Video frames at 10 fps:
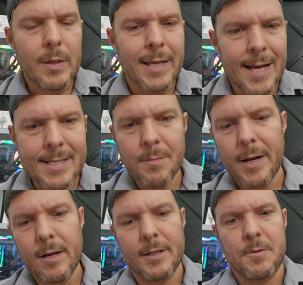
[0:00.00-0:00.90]
he had
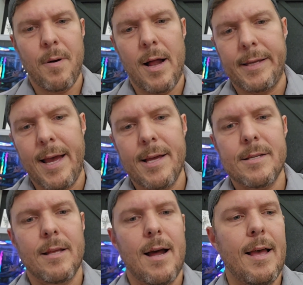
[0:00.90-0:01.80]
somebody on his
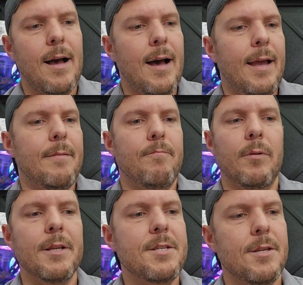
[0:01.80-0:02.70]
podcast that I
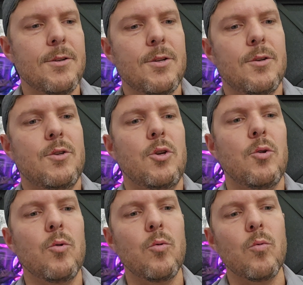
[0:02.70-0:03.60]
listened
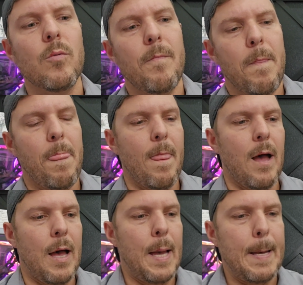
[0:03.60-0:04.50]
to
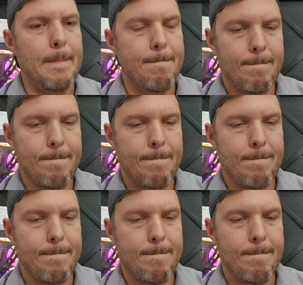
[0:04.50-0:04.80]
a